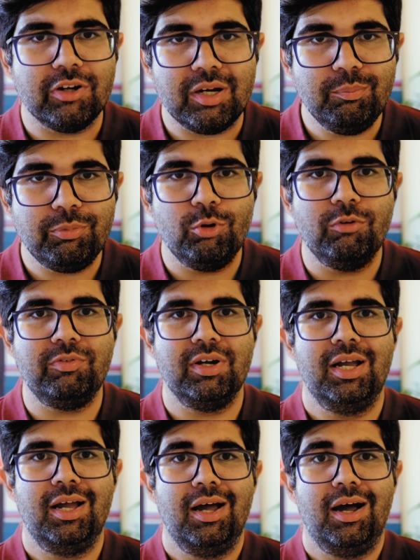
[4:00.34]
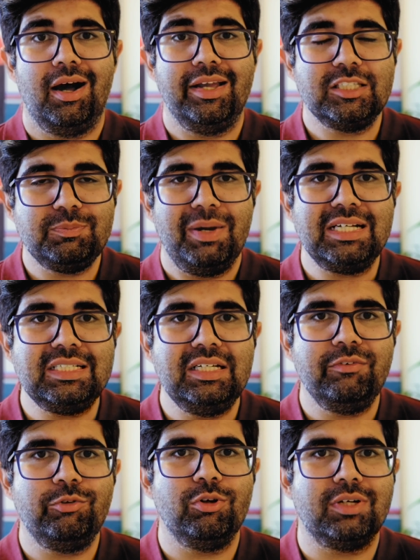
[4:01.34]
or improved, especially
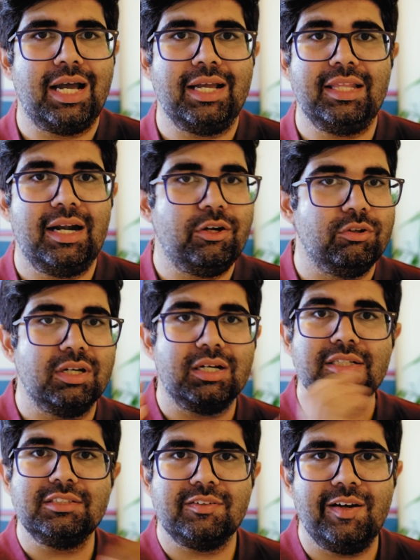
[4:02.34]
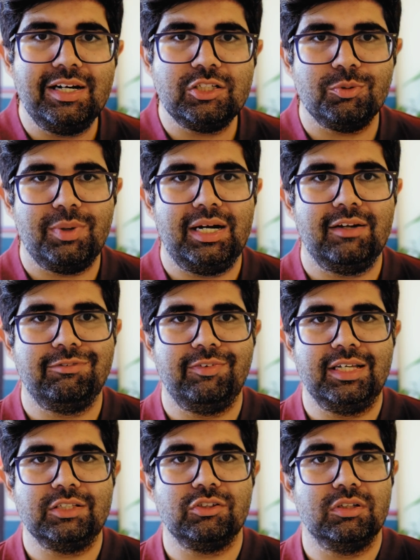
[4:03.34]
if you tie that to the constraints you might have
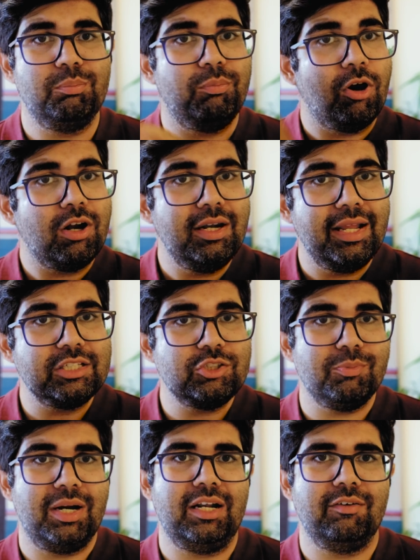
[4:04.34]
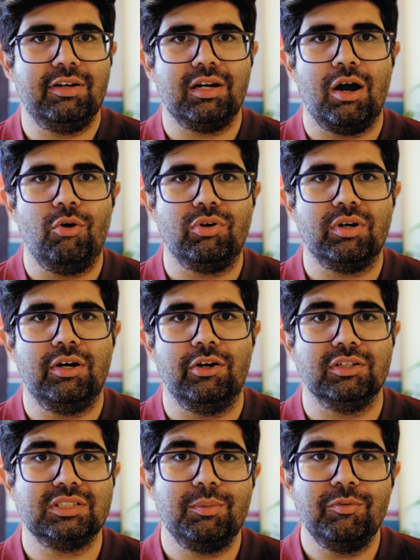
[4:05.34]
faced or the bottlenecks you might have encountered
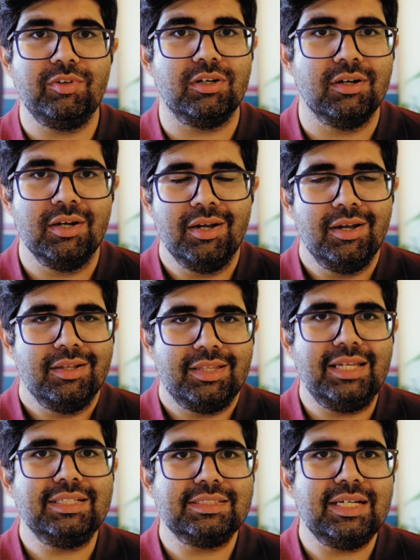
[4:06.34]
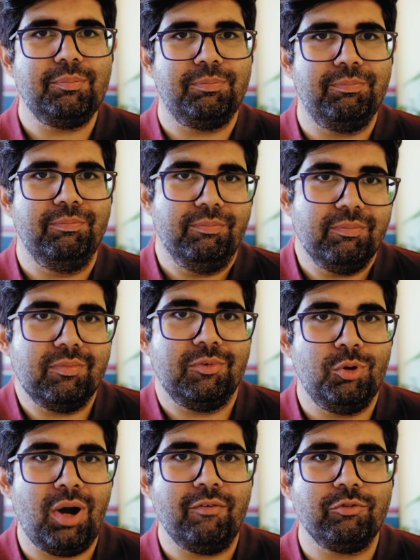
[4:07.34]
or some of the things that
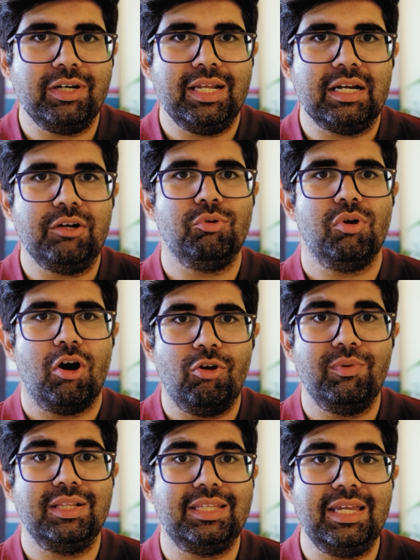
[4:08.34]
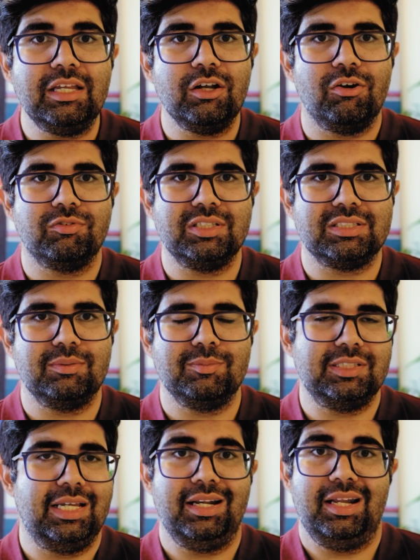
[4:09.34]
you have to take into account when thinking of system
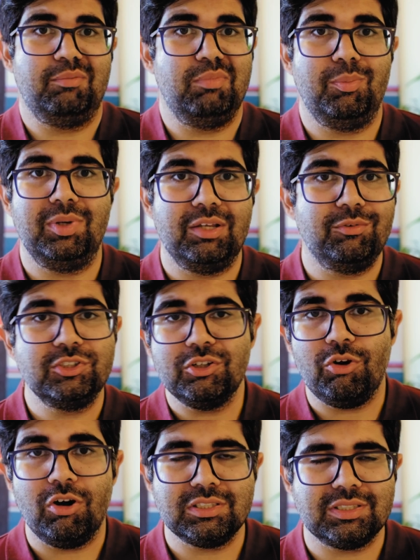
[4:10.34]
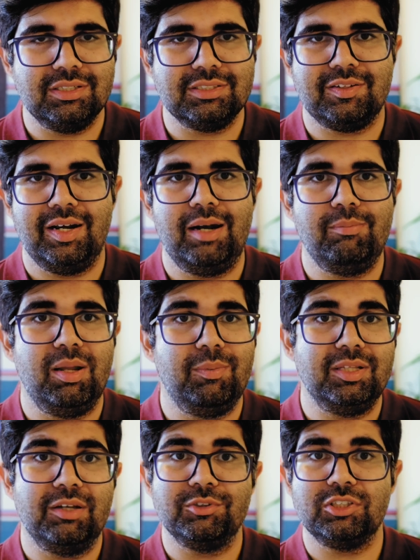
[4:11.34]
design. Like maybe there was a cost constraint,
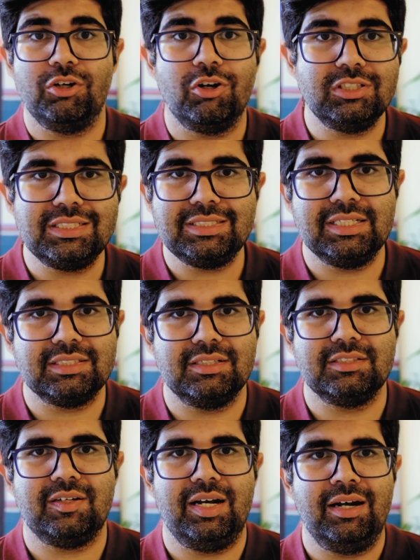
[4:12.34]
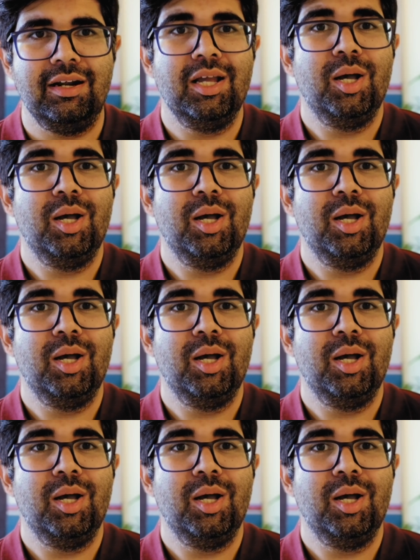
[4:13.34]
maybe there was a logistics constraint,